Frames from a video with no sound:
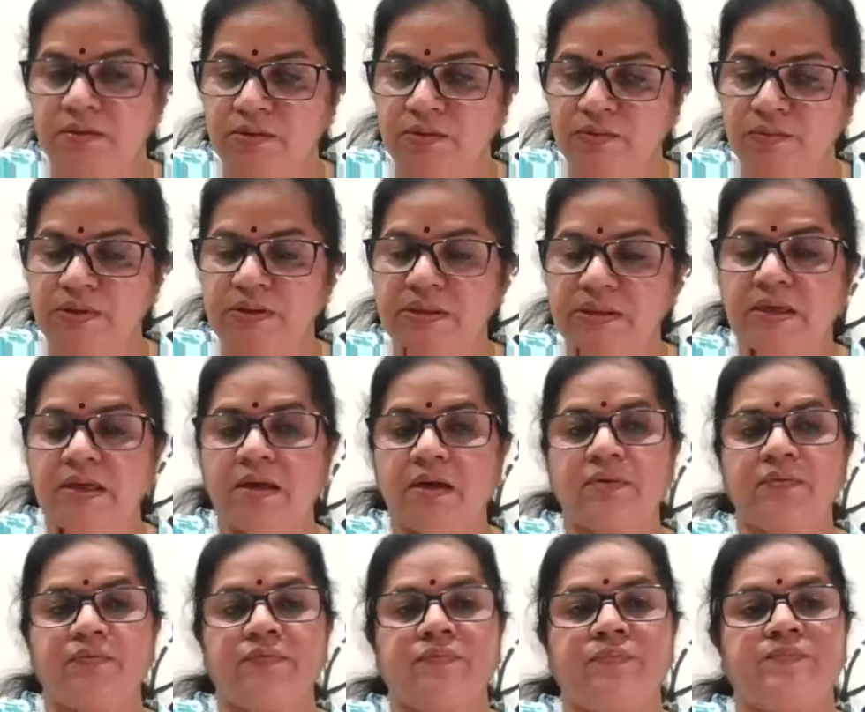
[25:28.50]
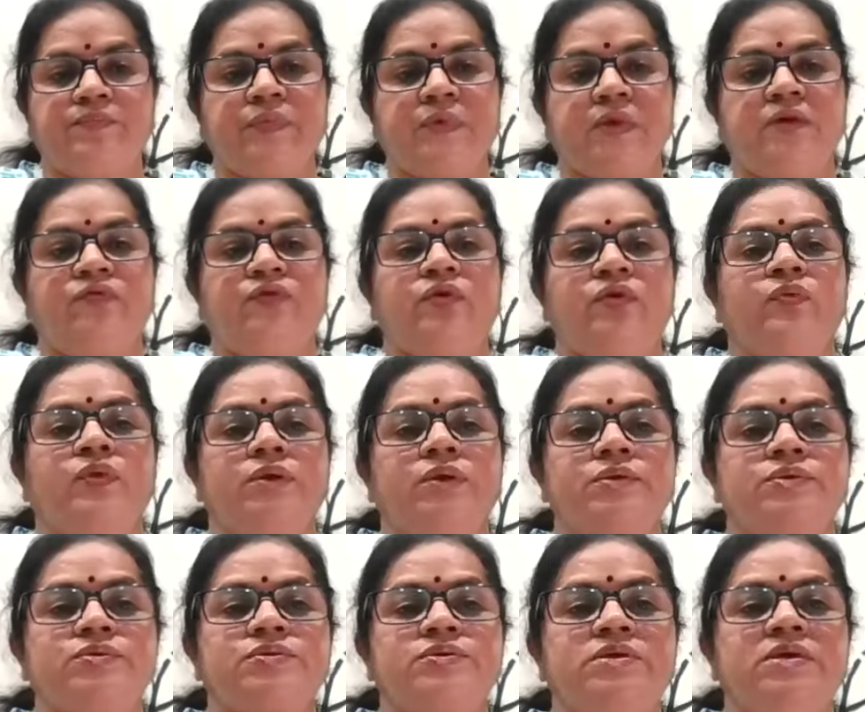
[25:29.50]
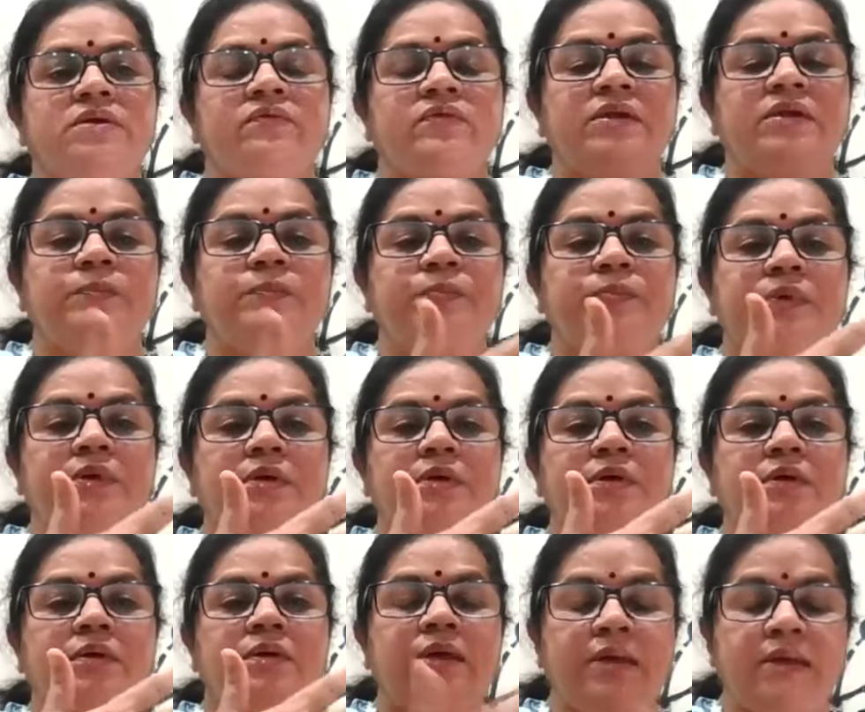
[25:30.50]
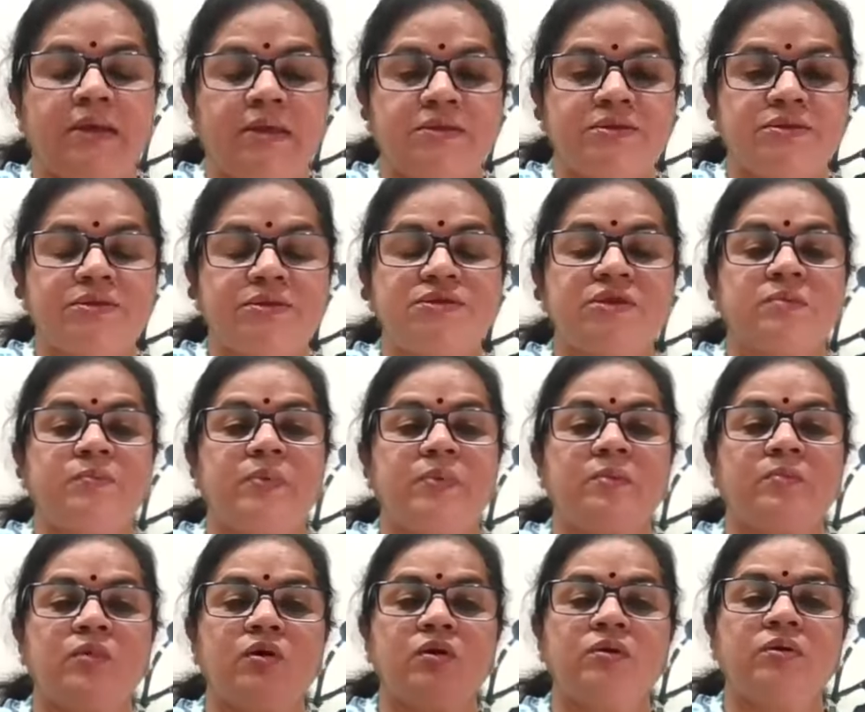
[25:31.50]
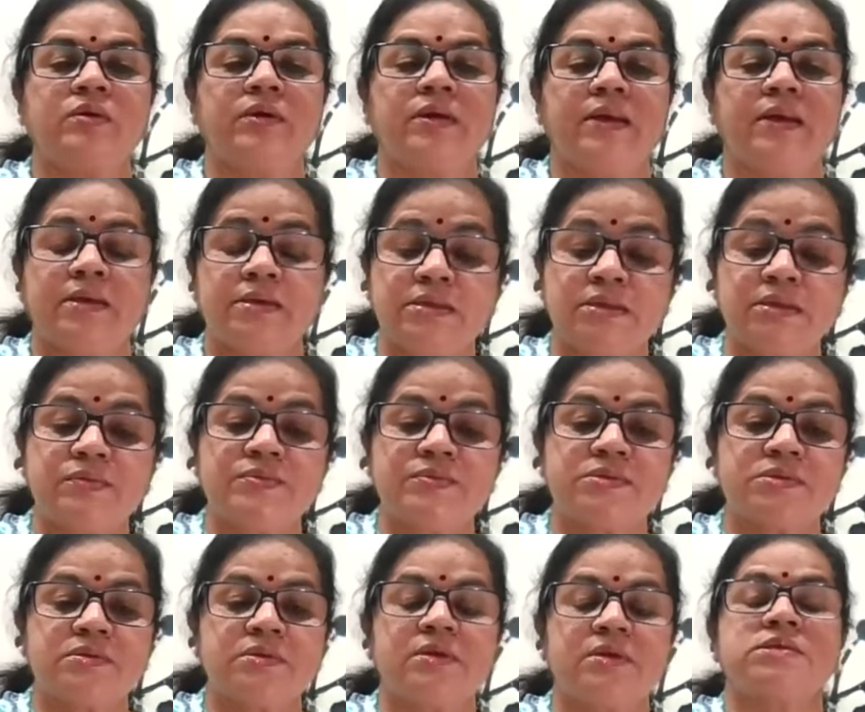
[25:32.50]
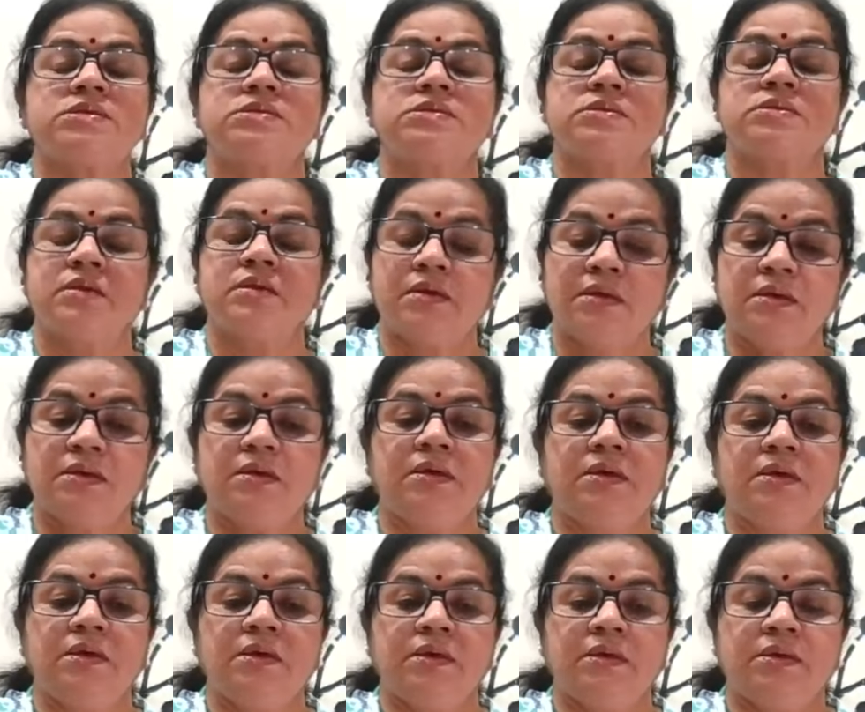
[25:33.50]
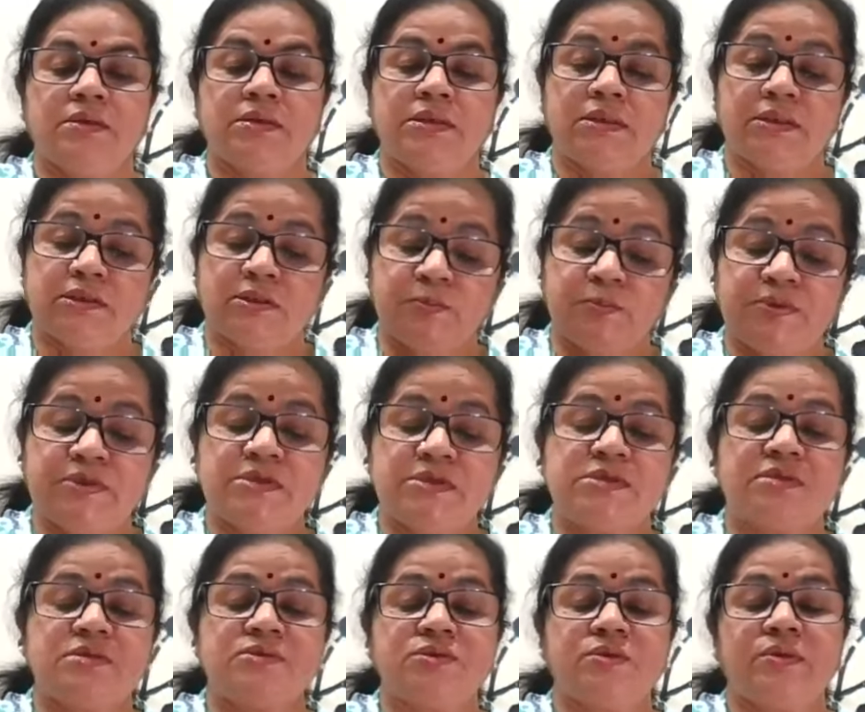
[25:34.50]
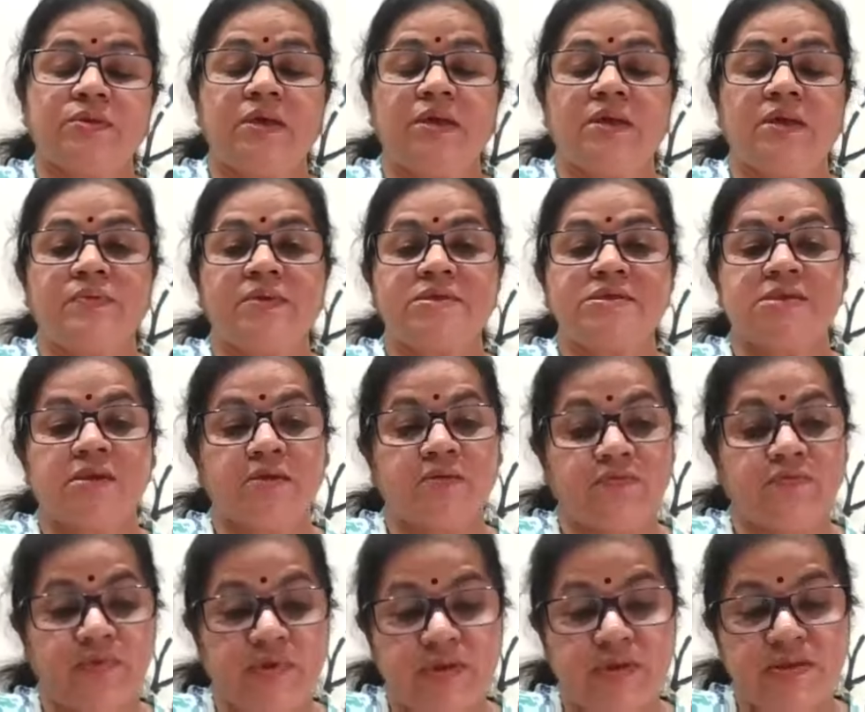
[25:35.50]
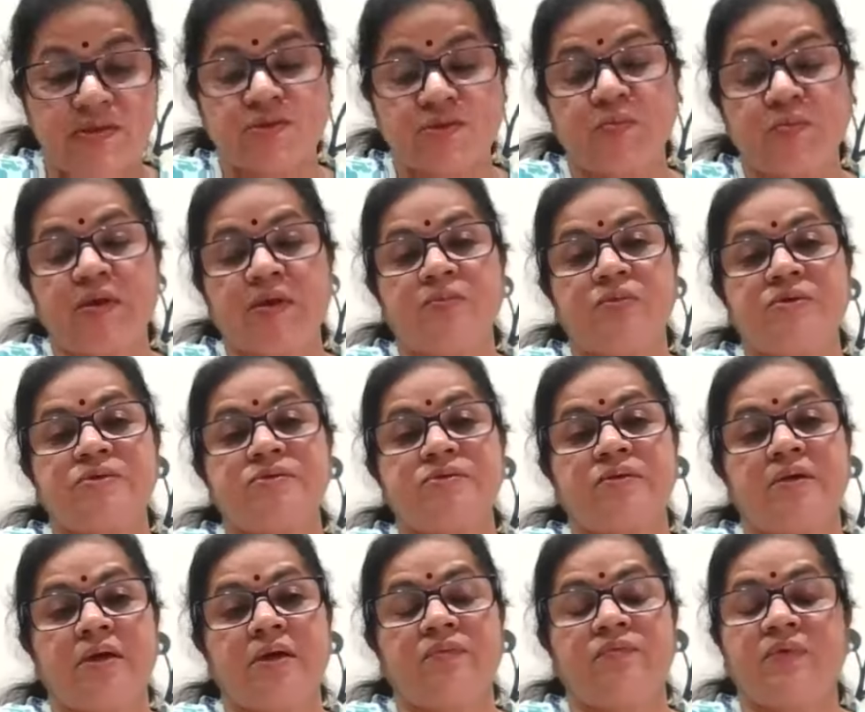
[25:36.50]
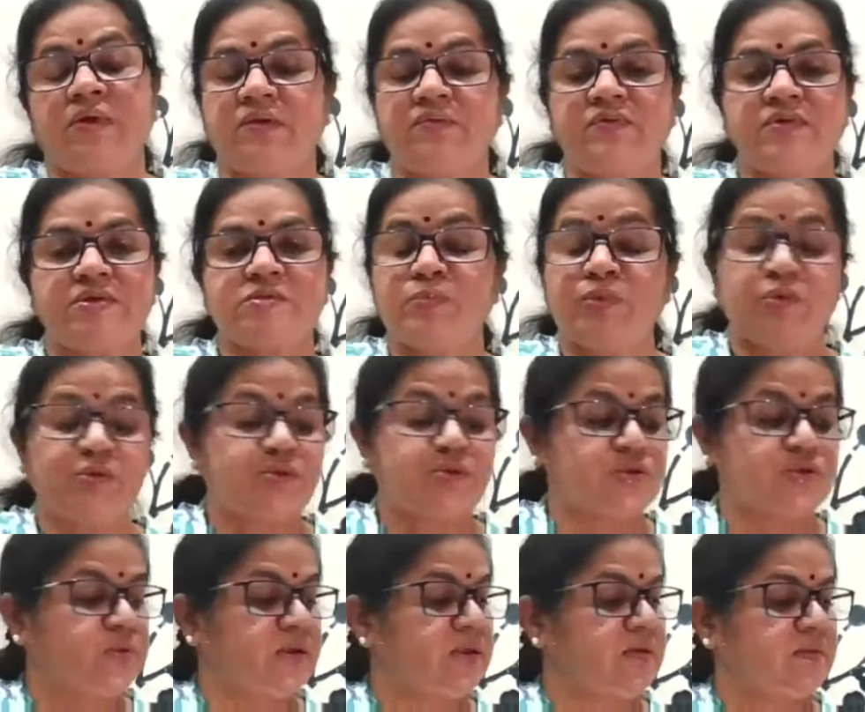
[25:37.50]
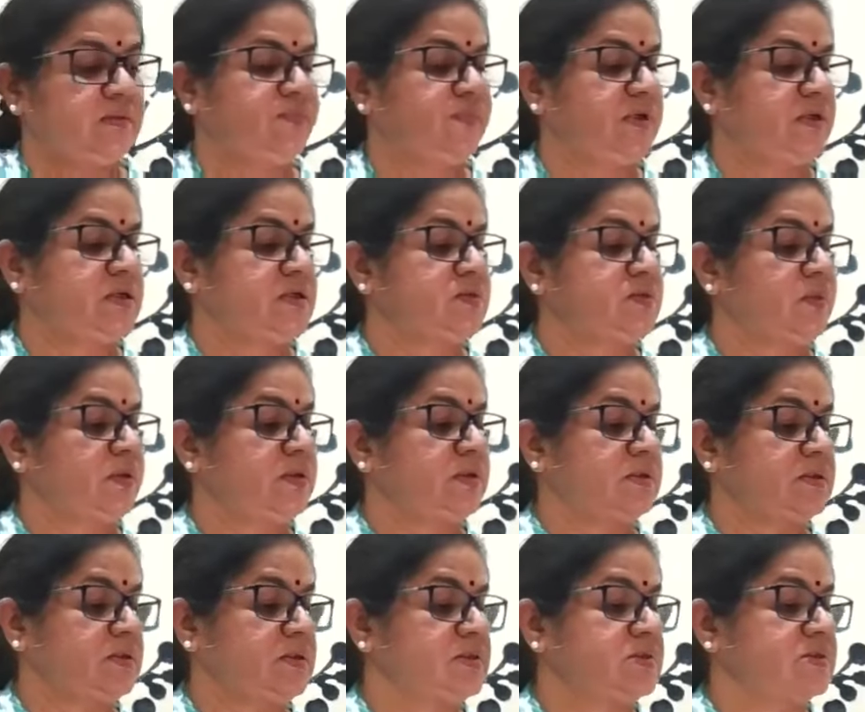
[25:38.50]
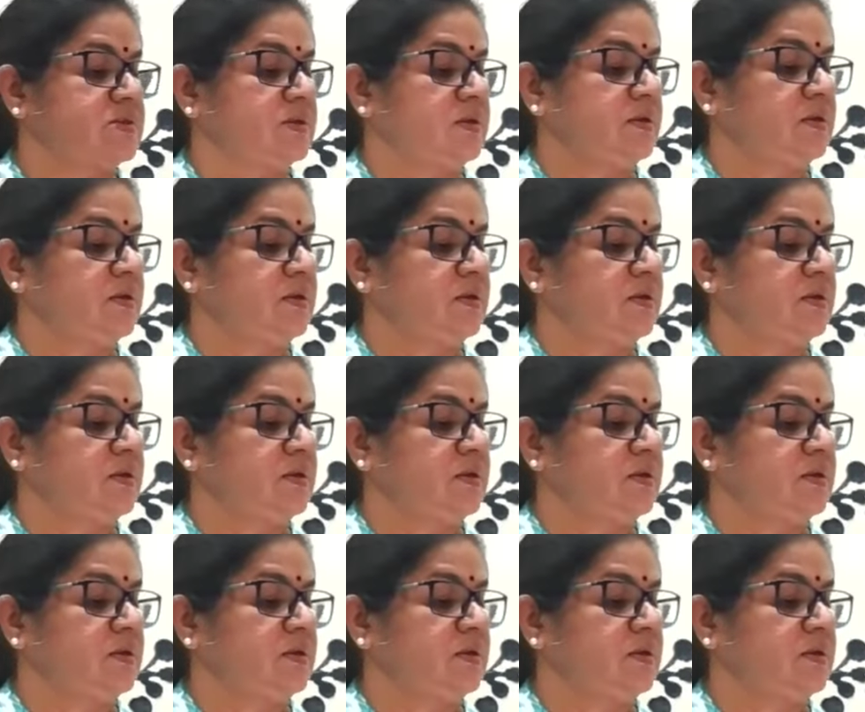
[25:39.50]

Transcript: you need love. If you want to develop relationship among relatives, yes, the other person should love us and we should be able to love. Love is mutual. That is what it is.